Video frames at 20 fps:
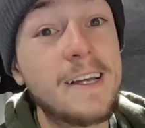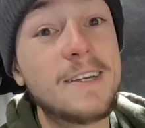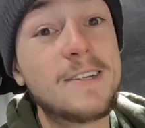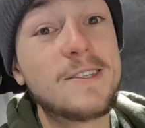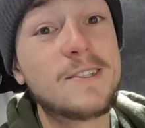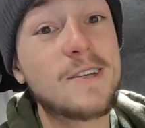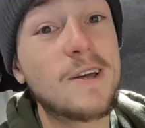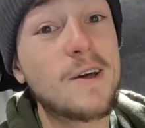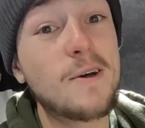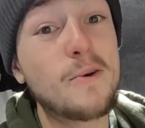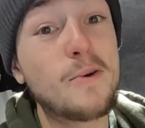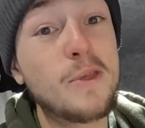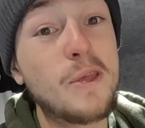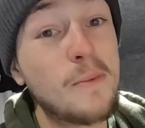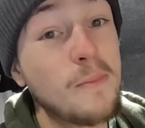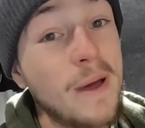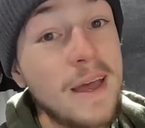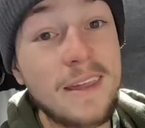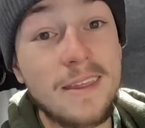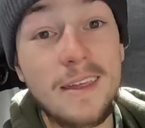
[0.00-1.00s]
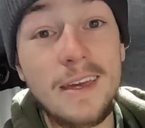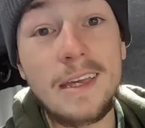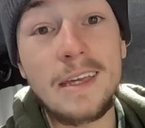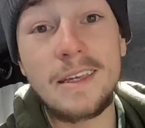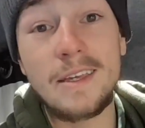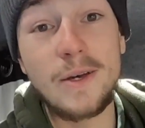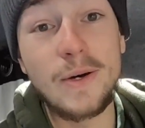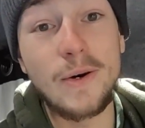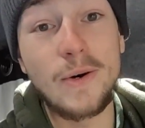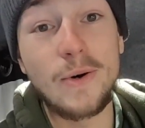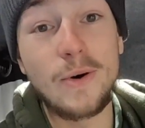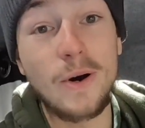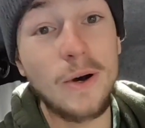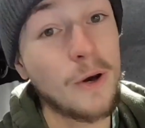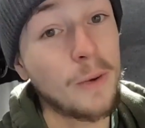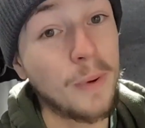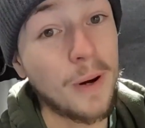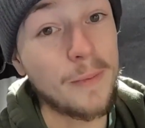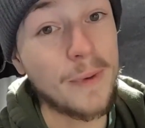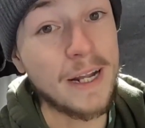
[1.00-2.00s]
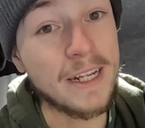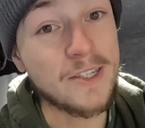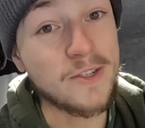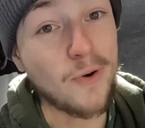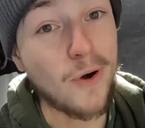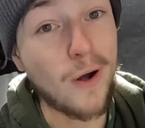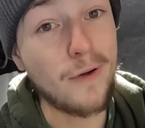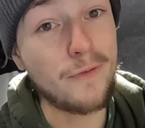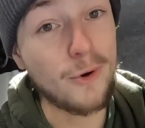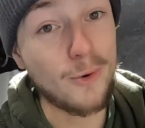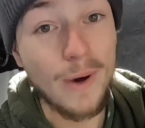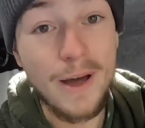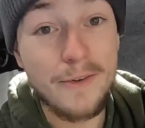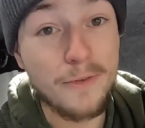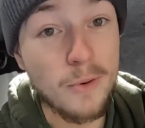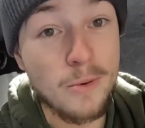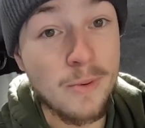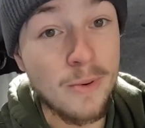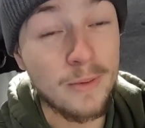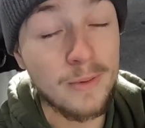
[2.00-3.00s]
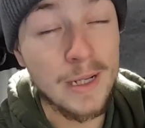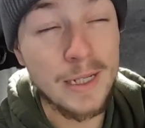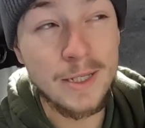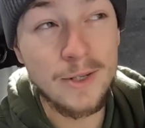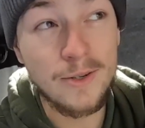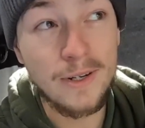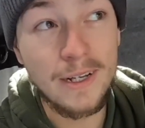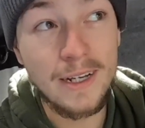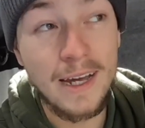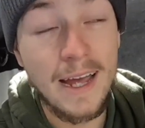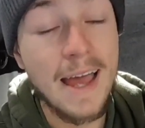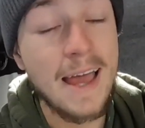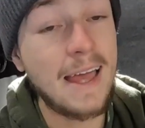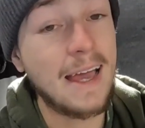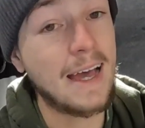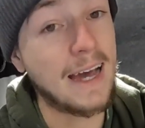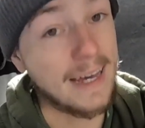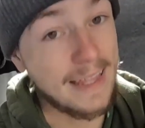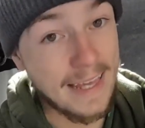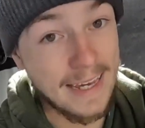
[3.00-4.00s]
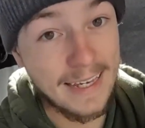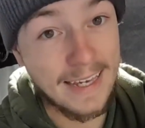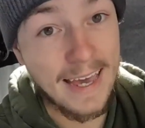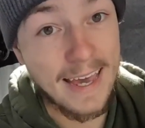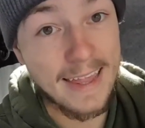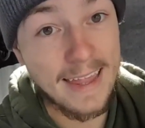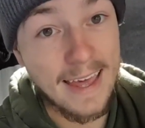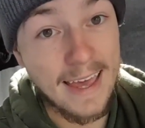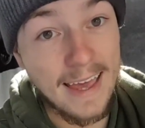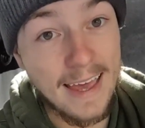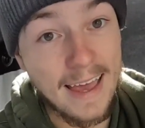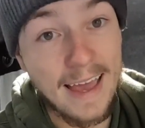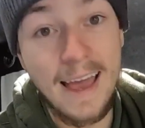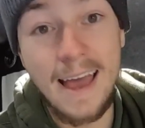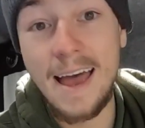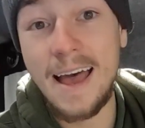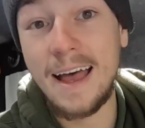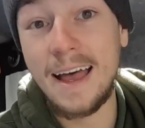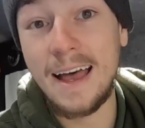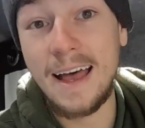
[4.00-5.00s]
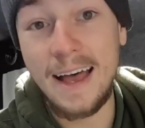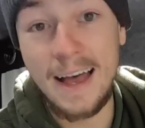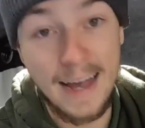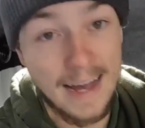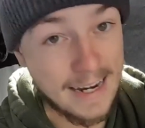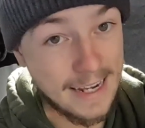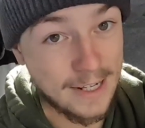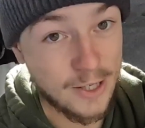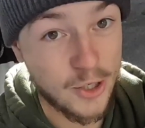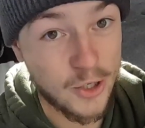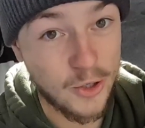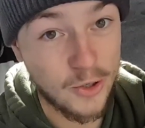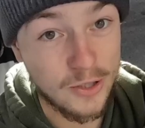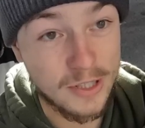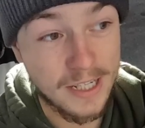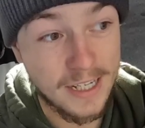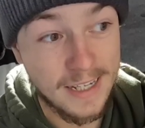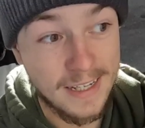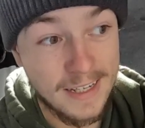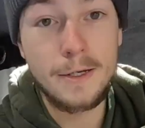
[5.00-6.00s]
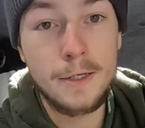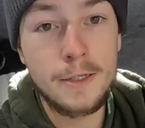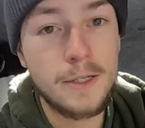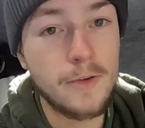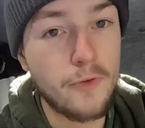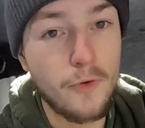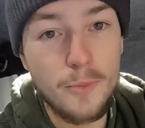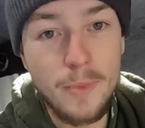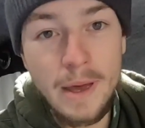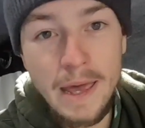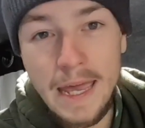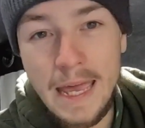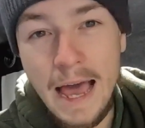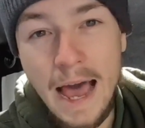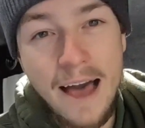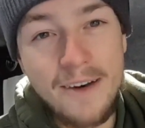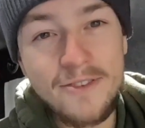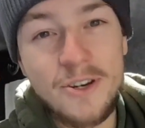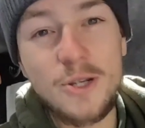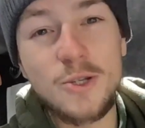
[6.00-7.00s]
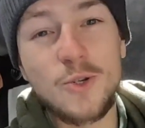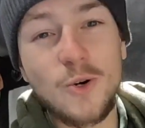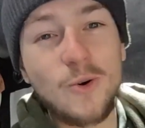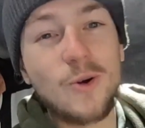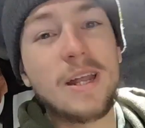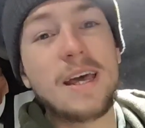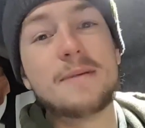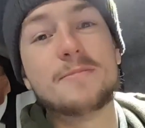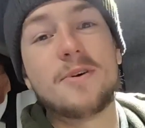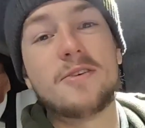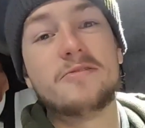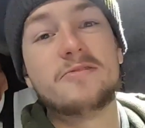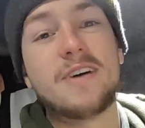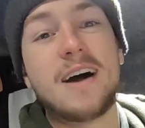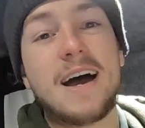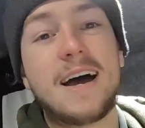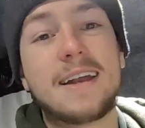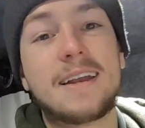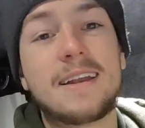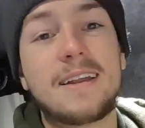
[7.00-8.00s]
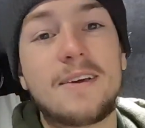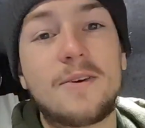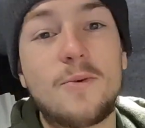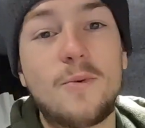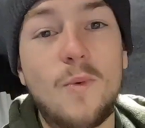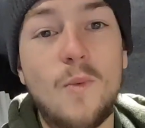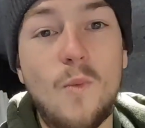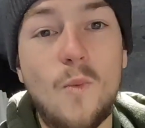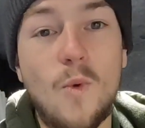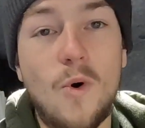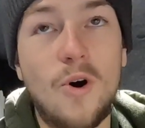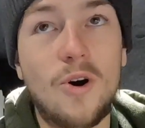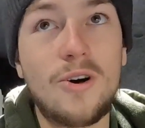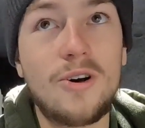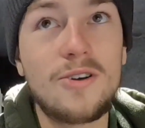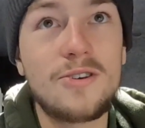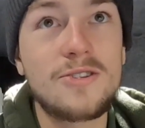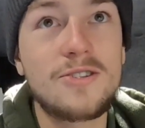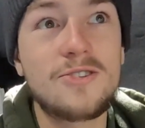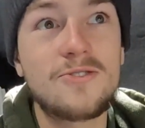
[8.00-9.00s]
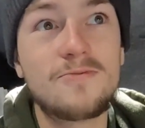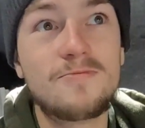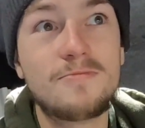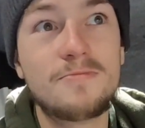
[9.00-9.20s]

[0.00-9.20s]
So you may think you're a couple of minutes drive away from a public toilet and then get there and it's shut. So for me, having a toilet in my van was